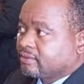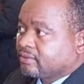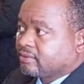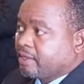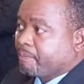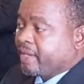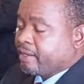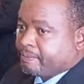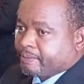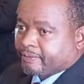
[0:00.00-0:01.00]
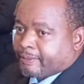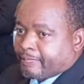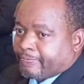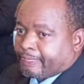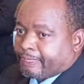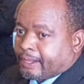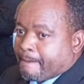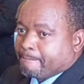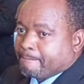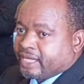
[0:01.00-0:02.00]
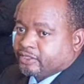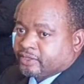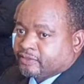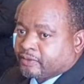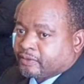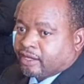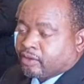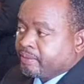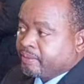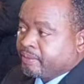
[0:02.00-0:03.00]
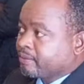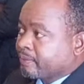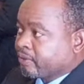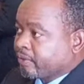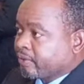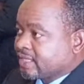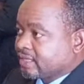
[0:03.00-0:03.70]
the people, Patriots for Economic Progress.